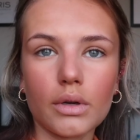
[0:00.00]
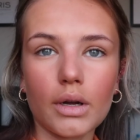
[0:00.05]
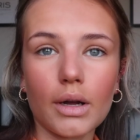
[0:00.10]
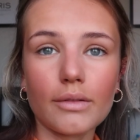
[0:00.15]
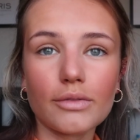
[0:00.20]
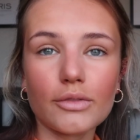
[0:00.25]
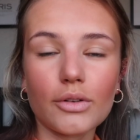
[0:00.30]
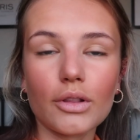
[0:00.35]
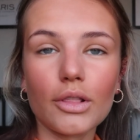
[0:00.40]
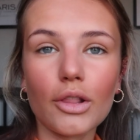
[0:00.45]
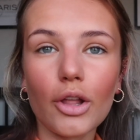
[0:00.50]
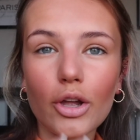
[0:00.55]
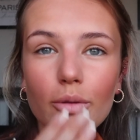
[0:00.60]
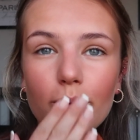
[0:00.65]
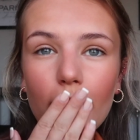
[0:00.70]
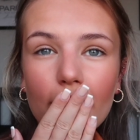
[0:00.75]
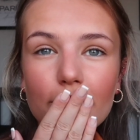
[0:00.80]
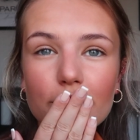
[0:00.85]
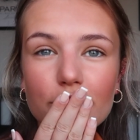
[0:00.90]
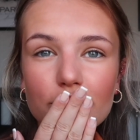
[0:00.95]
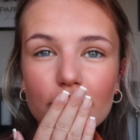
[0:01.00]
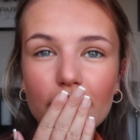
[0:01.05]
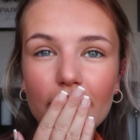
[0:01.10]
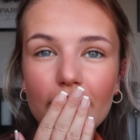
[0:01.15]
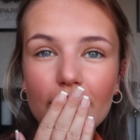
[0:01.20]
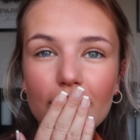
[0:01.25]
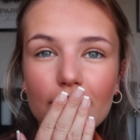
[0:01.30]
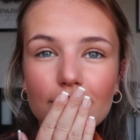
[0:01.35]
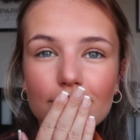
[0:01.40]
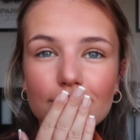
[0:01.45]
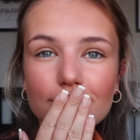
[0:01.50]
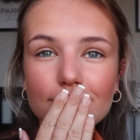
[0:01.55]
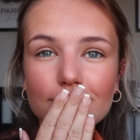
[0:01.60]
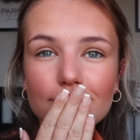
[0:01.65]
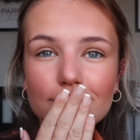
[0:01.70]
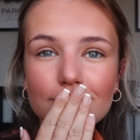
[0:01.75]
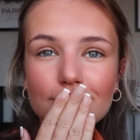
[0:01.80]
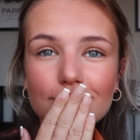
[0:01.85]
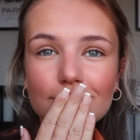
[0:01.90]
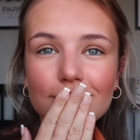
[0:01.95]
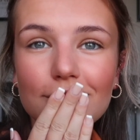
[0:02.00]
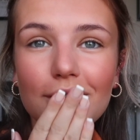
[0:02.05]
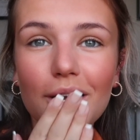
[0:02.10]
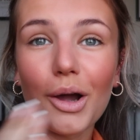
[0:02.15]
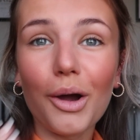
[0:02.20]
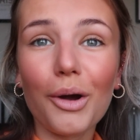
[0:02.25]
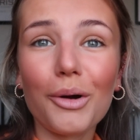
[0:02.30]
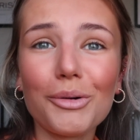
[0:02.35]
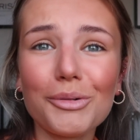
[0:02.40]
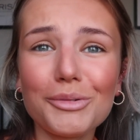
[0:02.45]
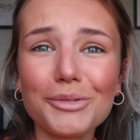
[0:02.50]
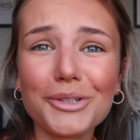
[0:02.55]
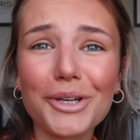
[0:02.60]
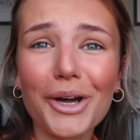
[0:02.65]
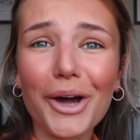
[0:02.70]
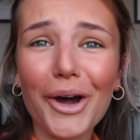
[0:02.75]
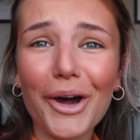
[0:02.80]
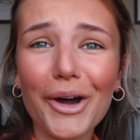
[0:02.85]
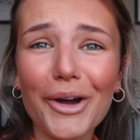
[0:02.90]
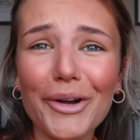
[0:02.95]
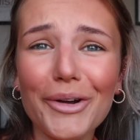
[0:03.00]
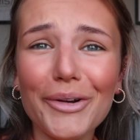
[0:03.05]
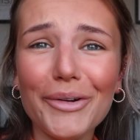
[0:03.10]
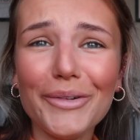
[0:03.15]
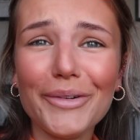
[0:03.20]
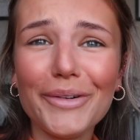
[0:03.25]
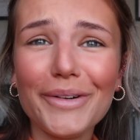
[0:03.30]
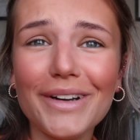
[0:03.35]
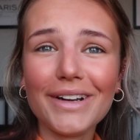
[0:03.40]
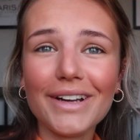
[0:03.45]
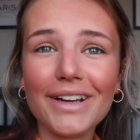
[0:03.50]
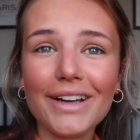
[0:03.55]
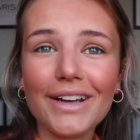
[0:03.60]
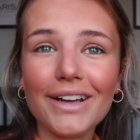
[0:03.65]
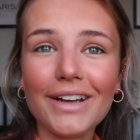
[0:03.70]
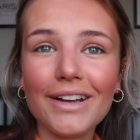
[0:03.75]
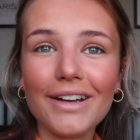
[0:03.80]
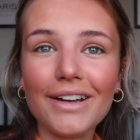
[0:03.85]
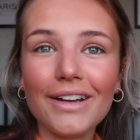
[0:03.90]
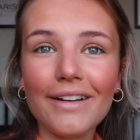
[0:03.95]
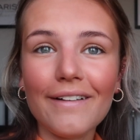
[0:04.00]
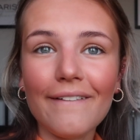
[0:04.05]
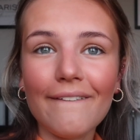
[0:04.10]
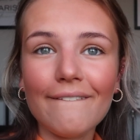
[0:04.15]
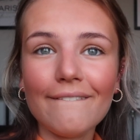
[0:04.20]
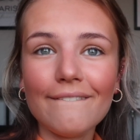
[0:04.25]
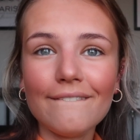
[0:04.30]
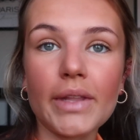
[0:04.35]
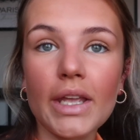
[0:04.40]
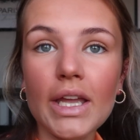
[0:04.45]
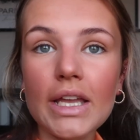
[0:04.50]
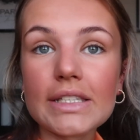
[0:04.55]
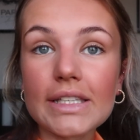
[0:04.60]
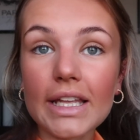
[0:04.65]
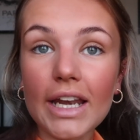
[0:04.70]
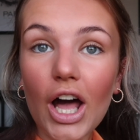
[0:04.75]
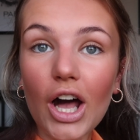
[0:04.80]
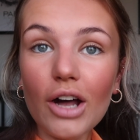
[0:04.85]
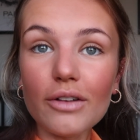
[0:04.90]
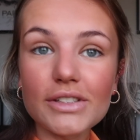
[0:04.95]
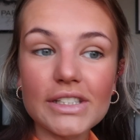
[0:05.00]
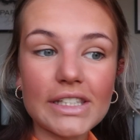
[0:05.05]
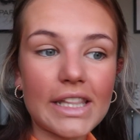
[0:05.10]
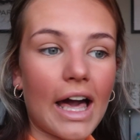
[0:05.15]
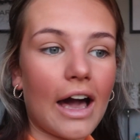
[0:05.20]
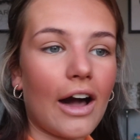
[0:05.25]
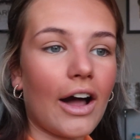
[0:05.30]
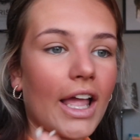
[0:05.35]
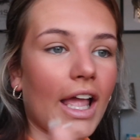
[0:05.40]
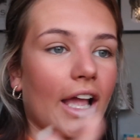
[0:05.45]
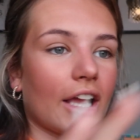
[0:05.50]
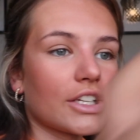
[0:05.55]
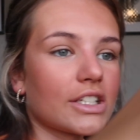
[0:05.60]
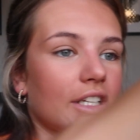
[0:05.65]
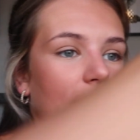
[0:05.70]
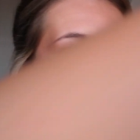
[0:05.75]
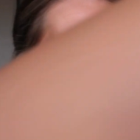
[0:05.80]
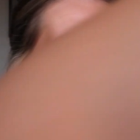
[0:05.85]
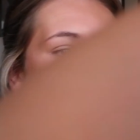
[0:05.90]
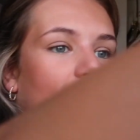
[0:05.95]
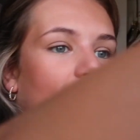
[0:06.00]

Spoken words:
I've got low battery. Oh no. So then after that I actually get